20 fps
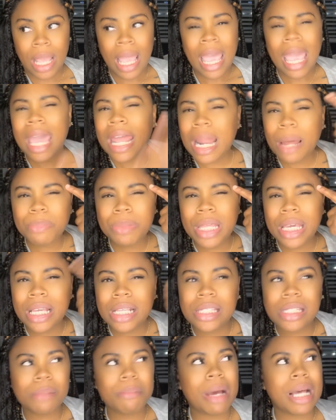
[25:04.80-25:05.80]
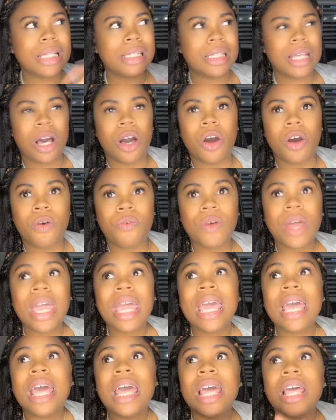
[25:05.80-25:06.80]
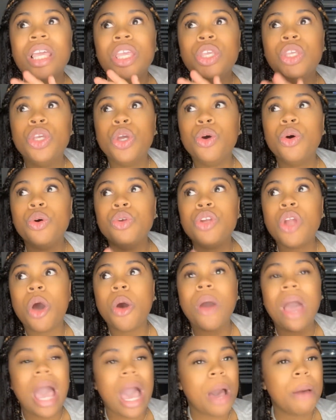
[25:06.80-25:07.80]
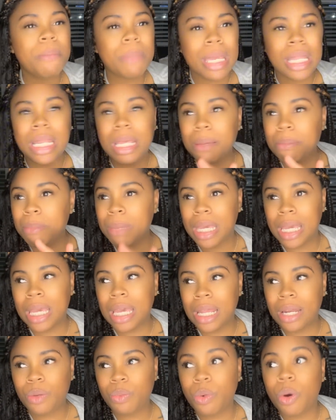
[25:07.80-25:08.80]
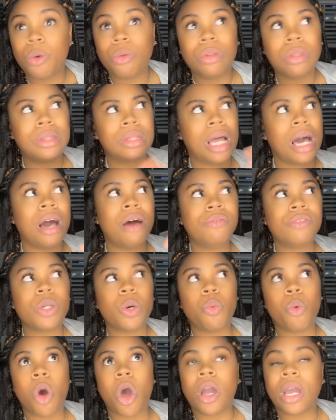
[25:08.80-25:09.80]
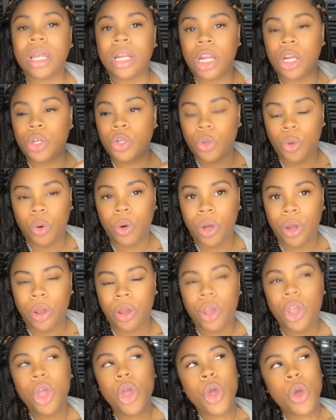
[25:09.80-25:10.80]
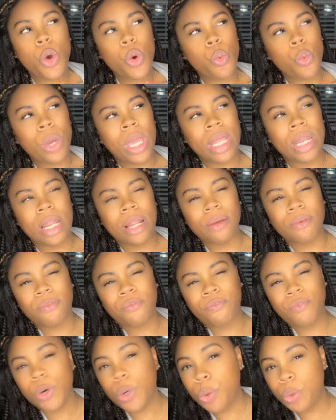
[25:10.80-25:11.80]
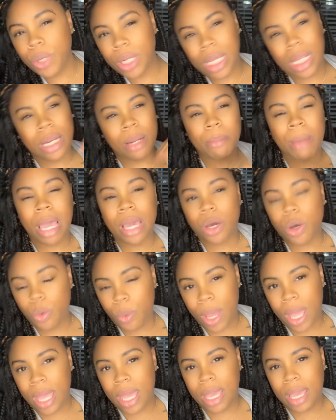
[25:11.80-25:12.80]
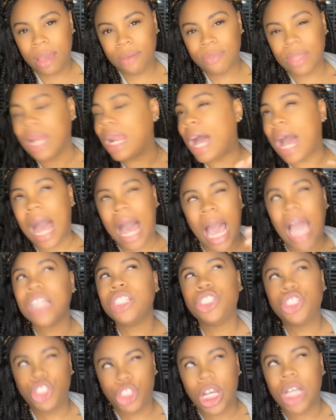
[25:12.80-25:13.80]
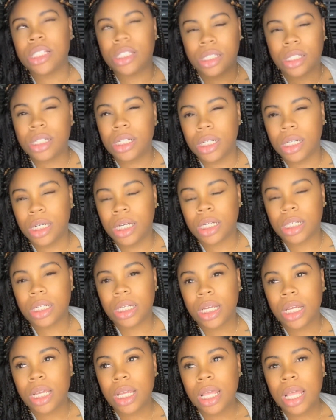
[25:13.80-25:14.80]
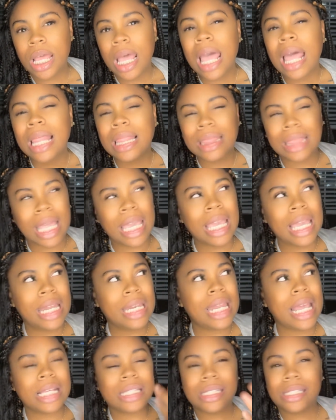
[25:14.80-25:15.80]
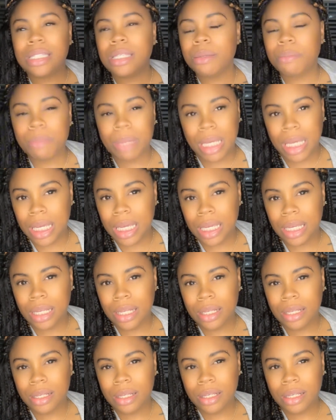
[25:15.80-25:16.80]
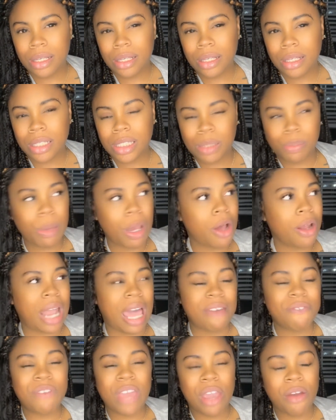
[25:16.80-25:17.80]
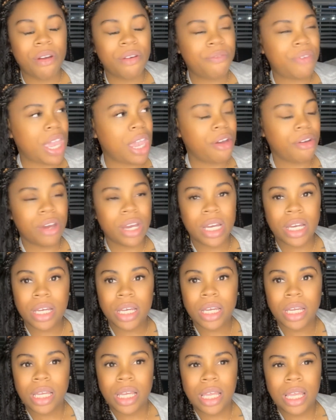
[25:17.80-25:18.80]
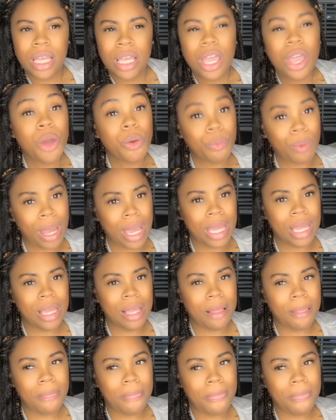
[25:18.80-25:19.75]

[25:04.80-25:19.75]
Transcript: And I'm thinking to myself, you know how many men will love to walk in the door with food in the microwave that I just cooked, laying next to me, smell like Vera Vera, right?